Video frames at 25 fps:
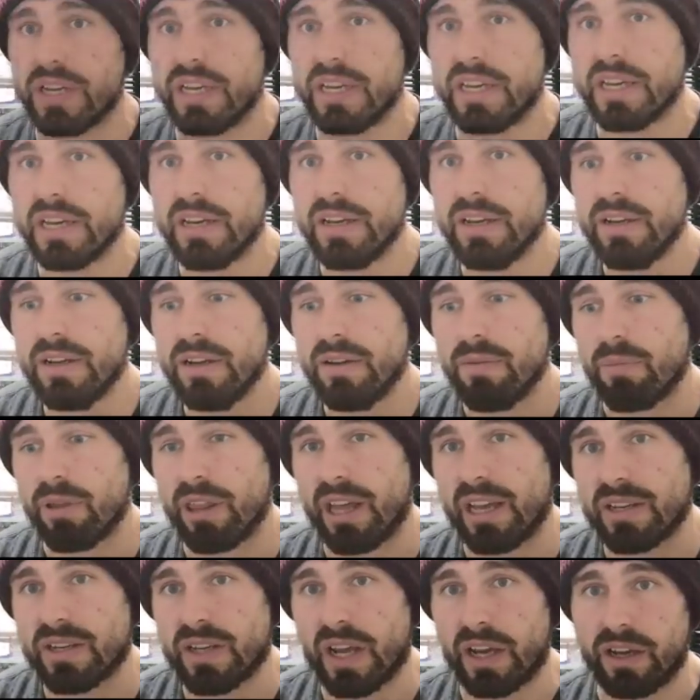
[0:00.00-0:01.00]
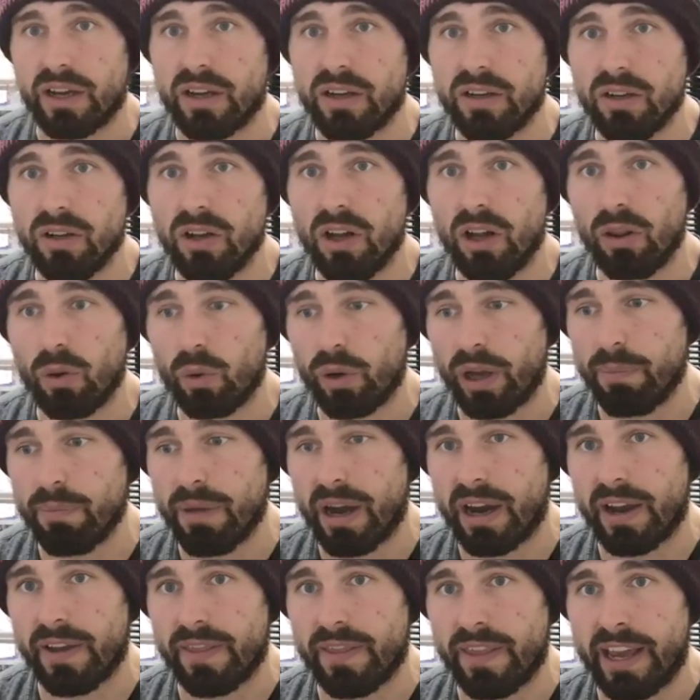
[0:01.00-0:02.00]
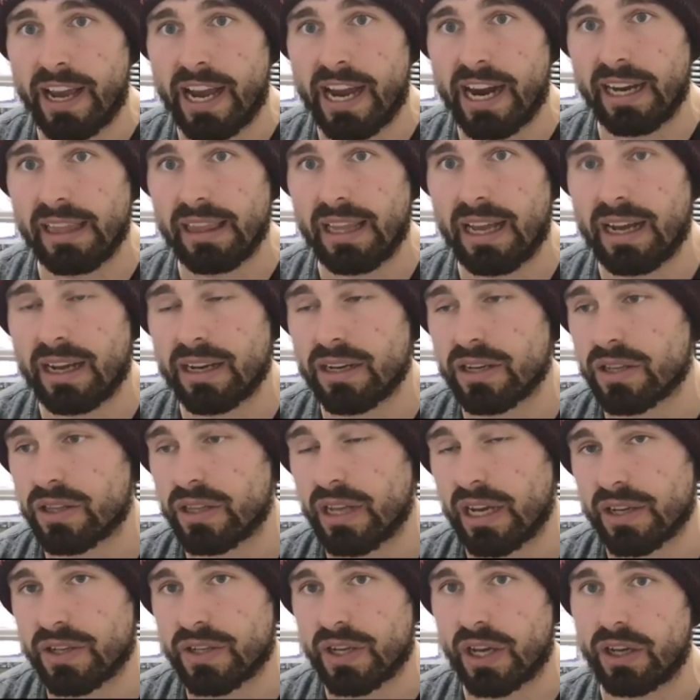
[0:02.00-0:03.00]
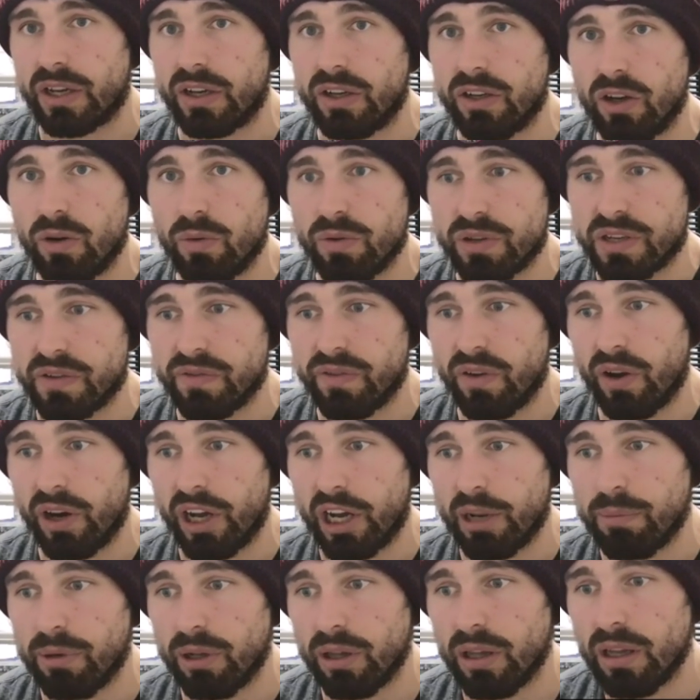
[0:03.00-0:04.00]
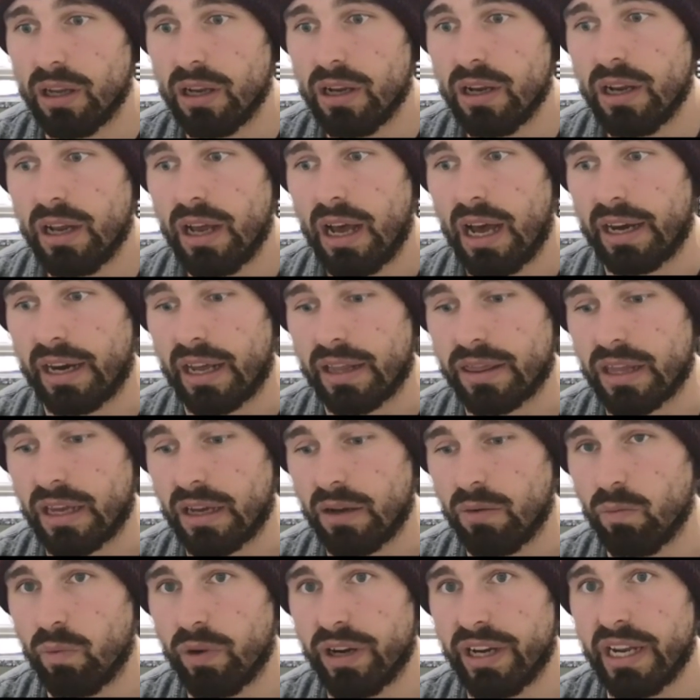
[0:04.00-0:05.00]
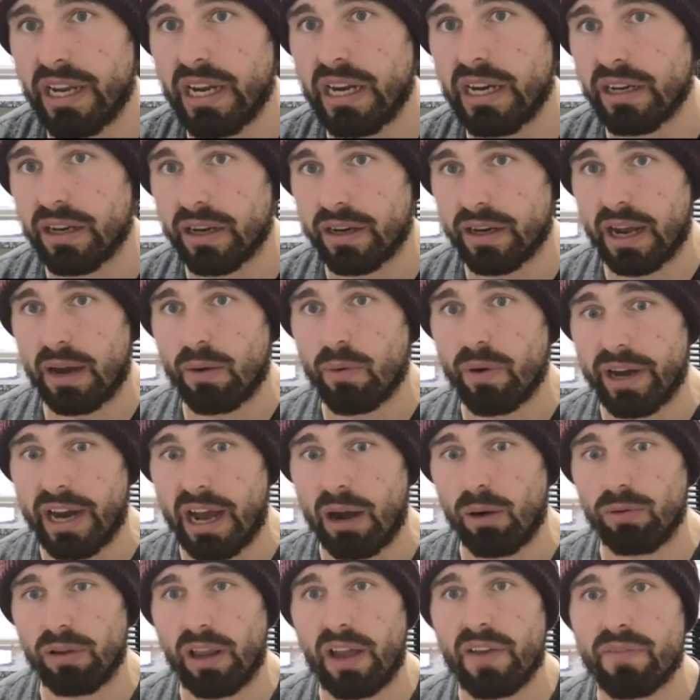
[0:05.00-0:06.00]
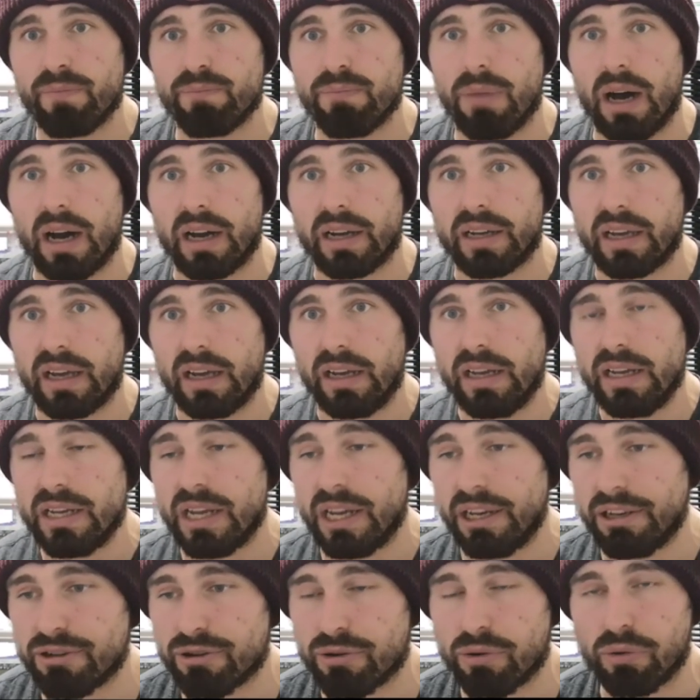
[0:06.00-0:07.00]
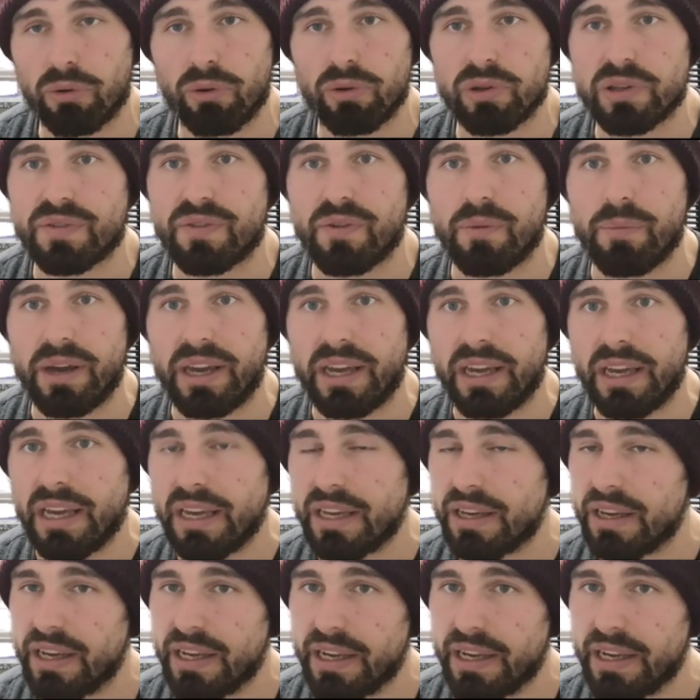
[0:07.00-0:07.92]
week, but that second goal, looking back at the highlights, that second goal was avoidable. And I think we need an out-and-out left-back. He struggles for me.